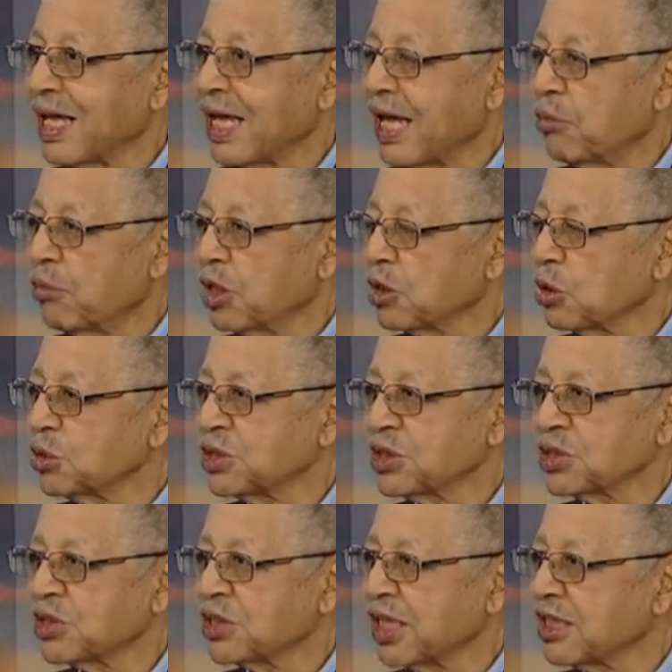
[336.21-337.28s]
And when it goes to
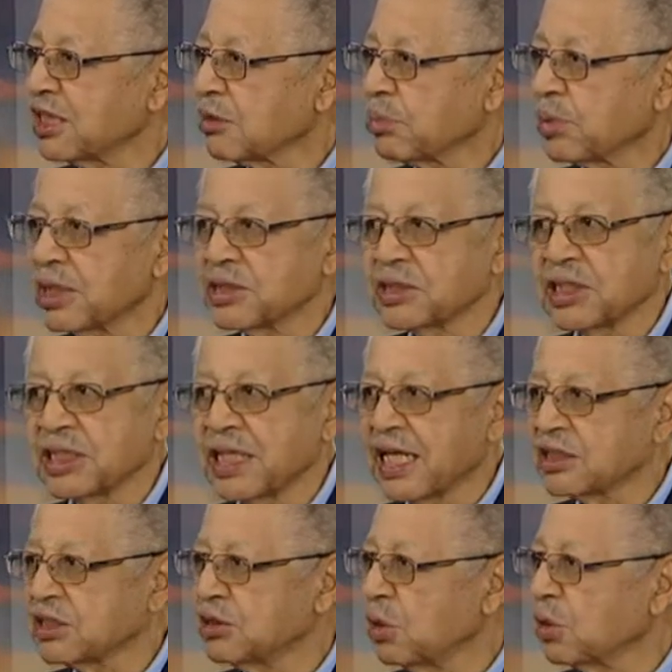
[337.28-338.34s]
the state, the president
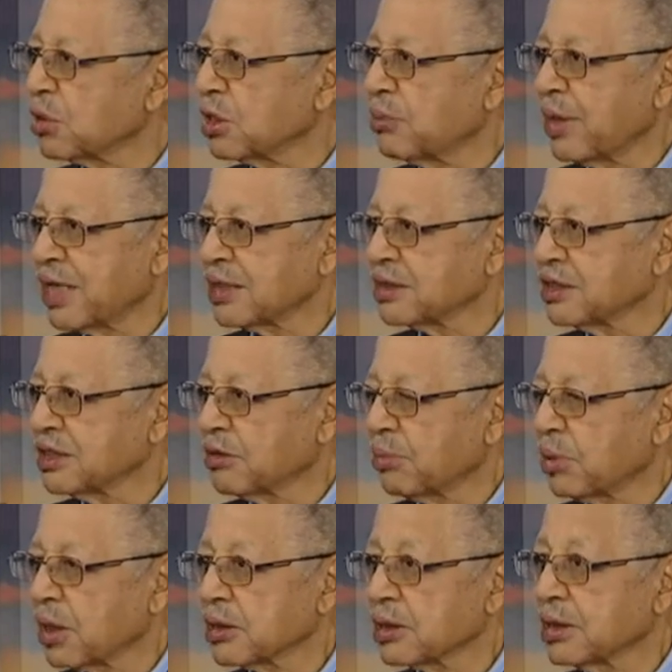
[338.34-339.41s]
has no capacity to
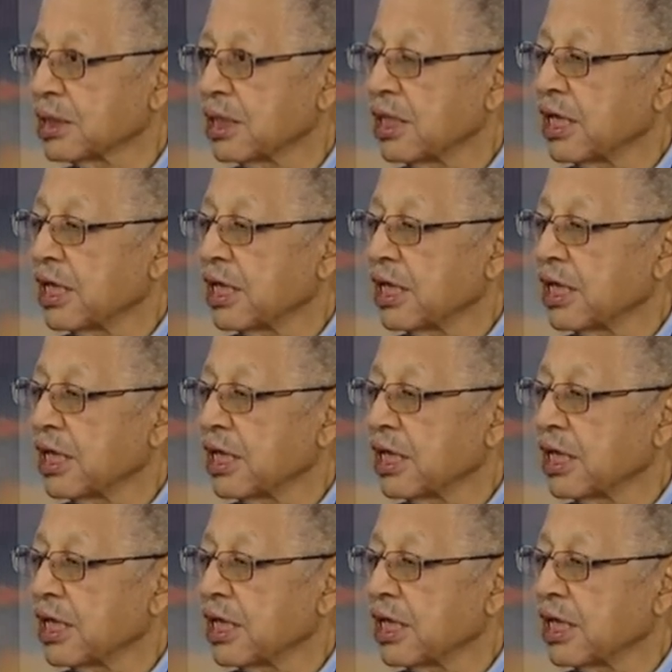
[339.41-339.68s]
pardon.